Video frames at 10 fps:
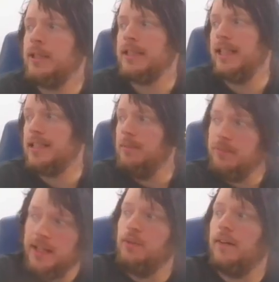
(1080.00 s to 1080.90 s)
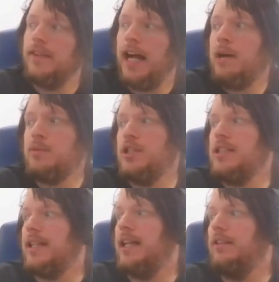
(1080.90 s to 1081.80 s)
Schism, then you have the option to
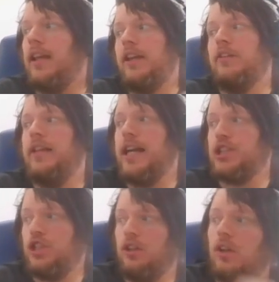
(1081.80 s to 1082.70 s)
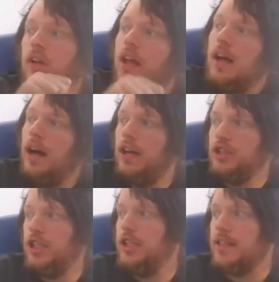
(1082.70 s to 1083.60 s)
send, like, your Nest Shaddoll
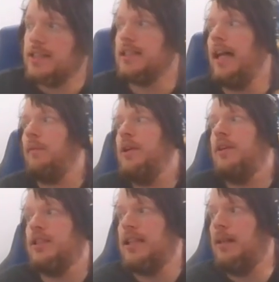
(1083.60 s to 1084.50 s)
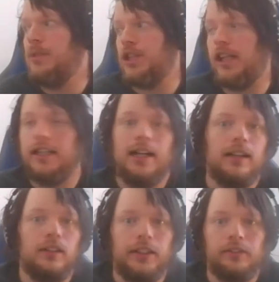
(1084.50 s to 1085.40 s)
Genius. That way you can set up a Sheki
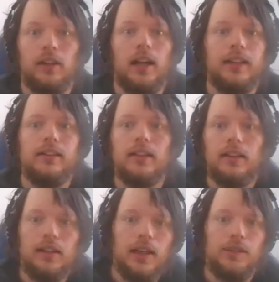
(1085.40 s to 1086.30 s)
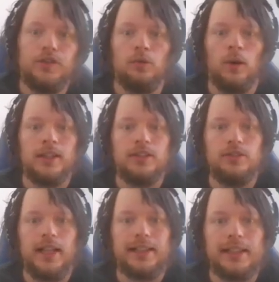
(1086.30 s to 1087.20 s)
Naga later on. If you want to do
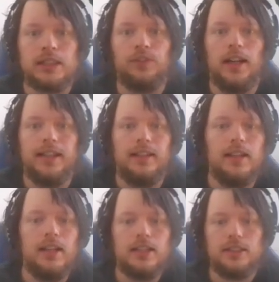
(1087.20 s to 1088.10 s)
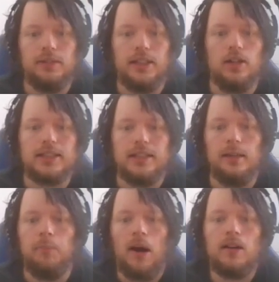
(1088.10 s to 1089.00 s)
that, that's fine. So he goes and
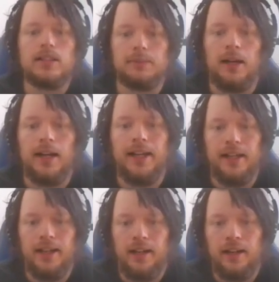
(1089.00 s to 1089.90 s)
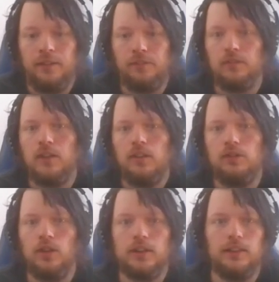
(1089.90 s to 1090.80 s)
debunks my
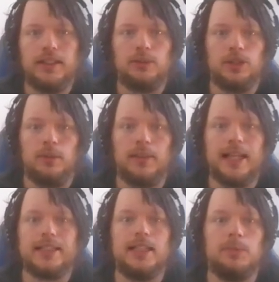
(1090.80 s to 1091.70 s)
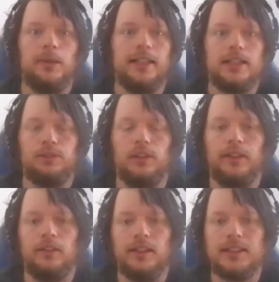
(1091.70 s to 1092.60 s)
Fleur-de-Lis, which I'm guessing he's playing this for
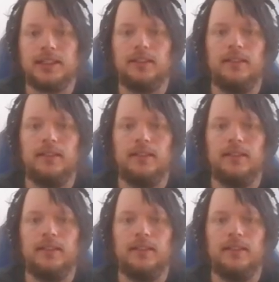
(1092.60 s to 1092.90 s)
Leerless.